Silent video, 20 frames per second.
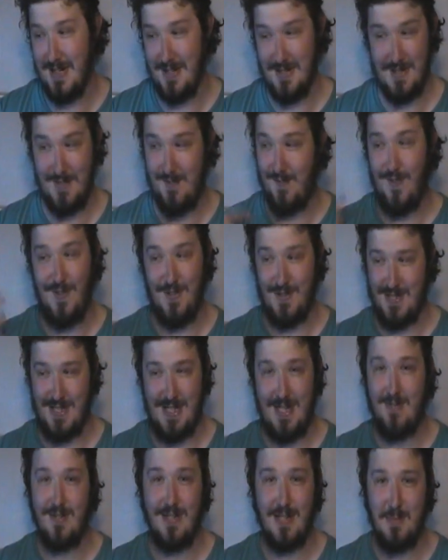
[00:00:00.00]
because the first
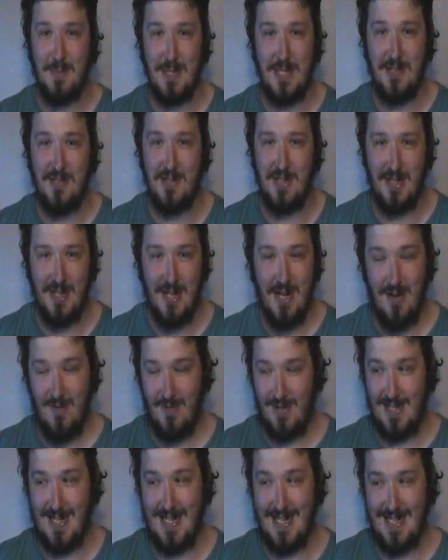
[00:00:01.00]
thing I'm going to be doing
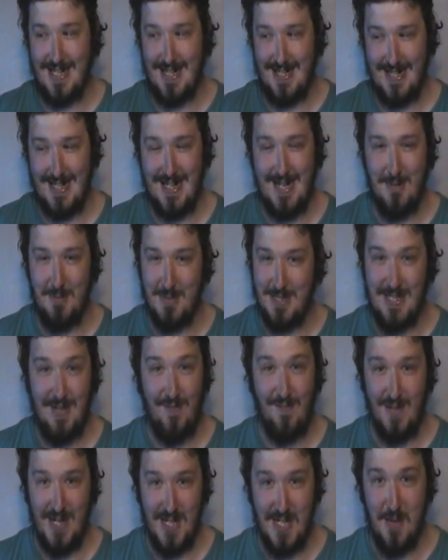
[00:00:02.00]
when I get that game is
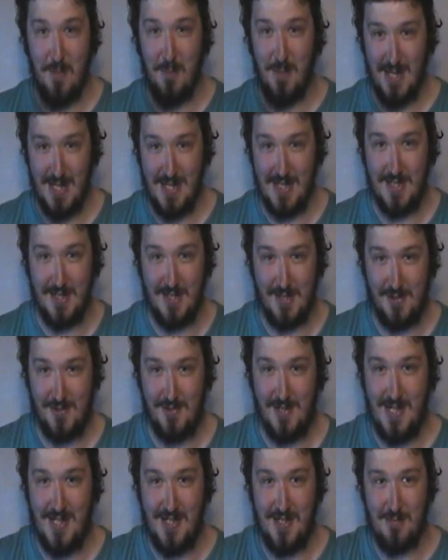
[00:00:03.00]
definitely jumping into the
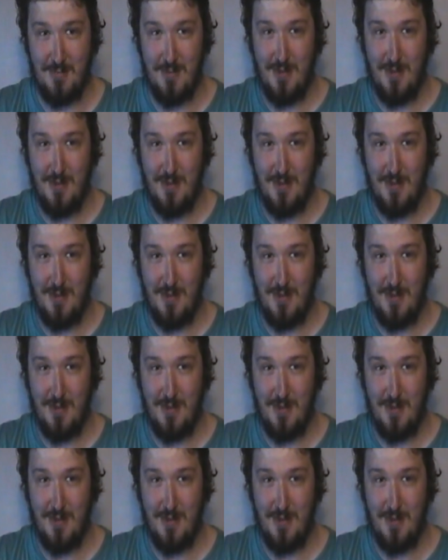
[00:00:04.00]
creation